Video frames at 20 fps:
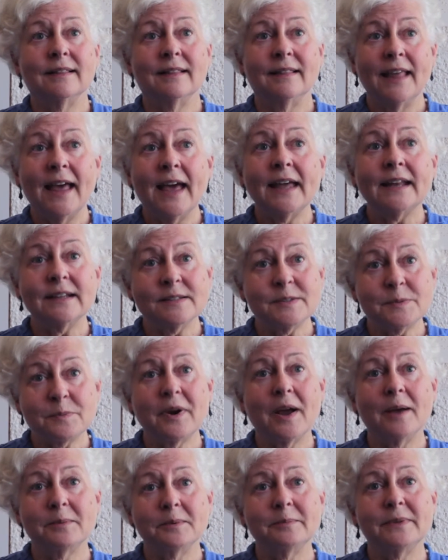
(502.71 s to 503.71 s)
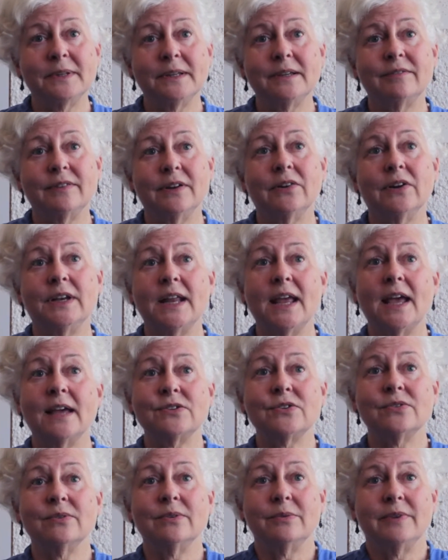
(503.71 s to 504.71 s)
that is probably a very
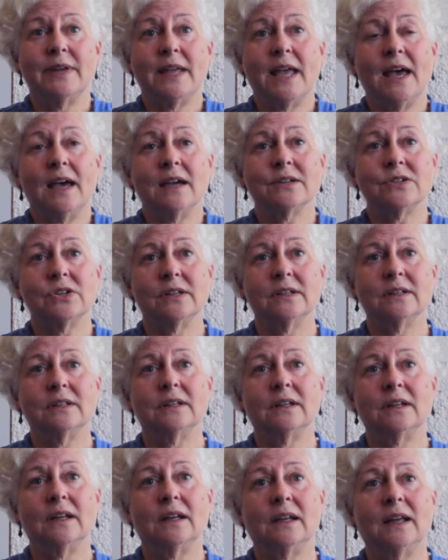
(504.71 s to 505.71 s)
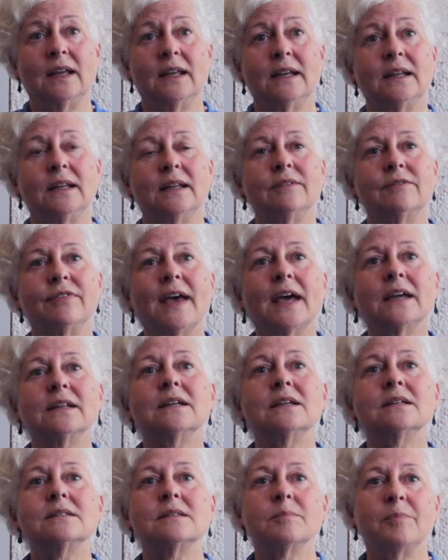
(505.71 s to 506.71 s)
natural reaction. And in
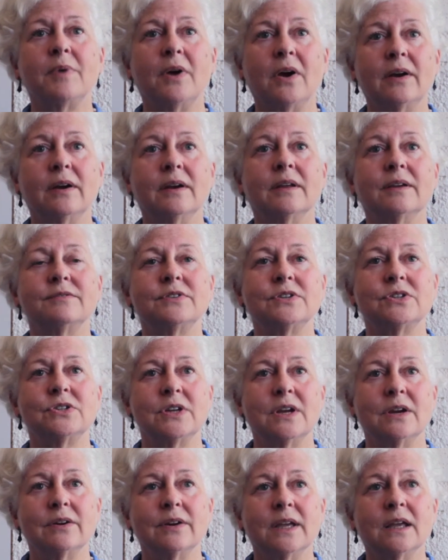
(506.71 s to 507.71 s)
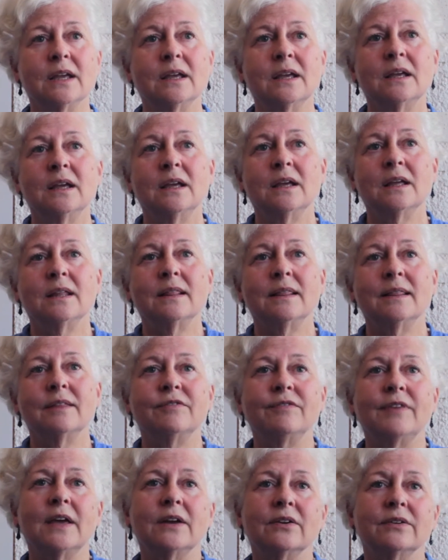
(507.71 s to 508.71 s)
fact, it's a part of sharing the
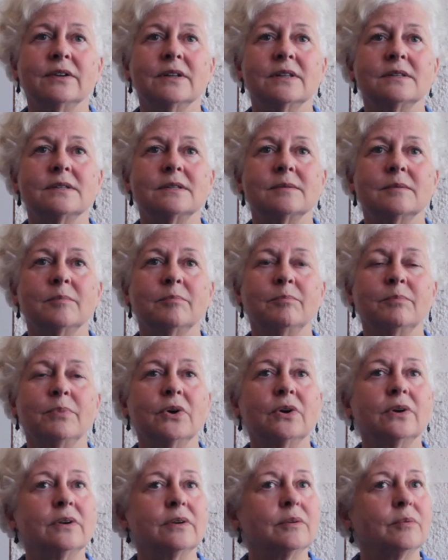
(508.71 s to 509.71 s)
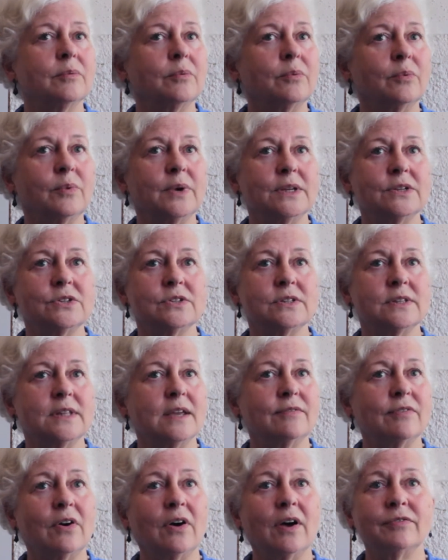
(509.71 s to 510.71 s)
veteran's burden, which
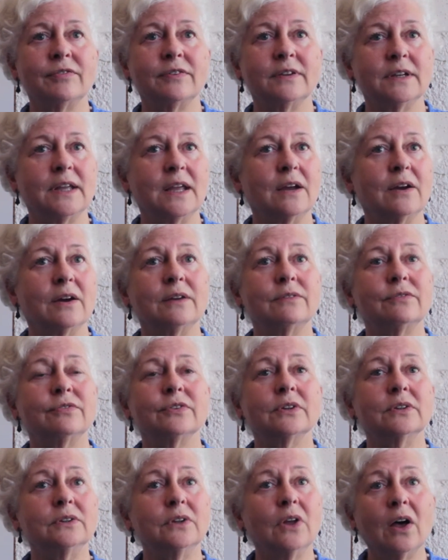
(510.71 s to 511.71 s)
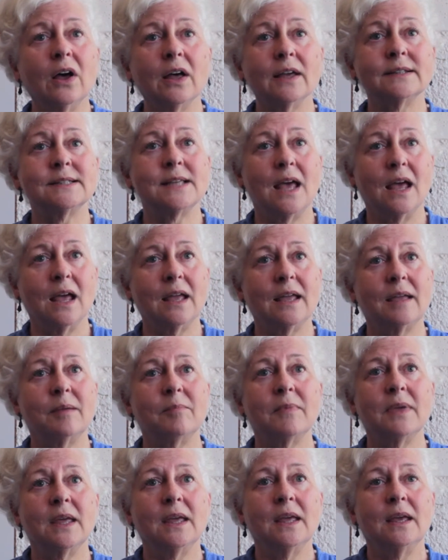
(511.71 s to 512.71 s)
they've often carried for a long
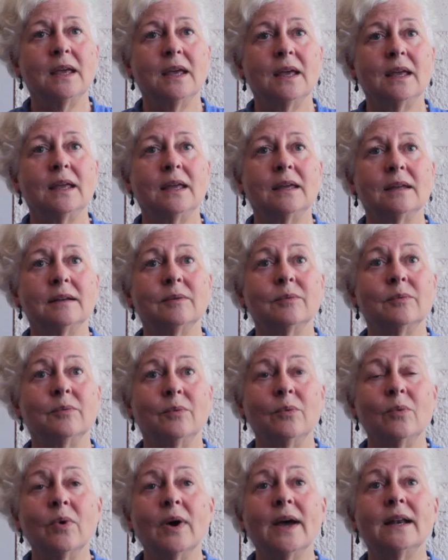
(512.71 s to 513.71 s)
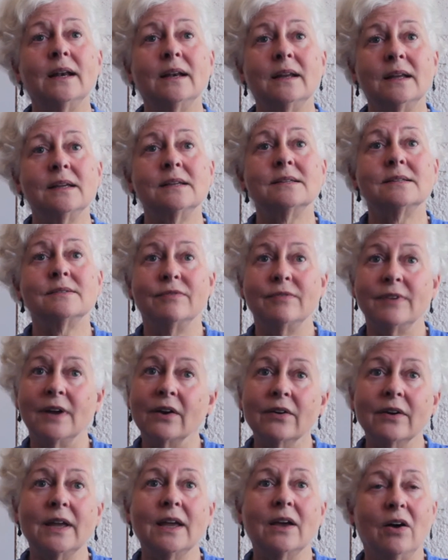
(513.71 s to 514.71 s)
time in what is
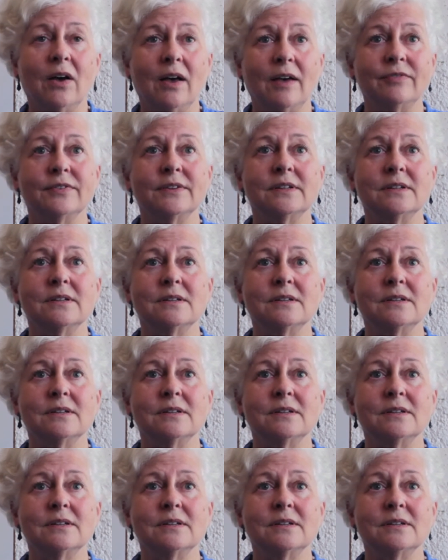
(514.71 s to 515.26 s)
very often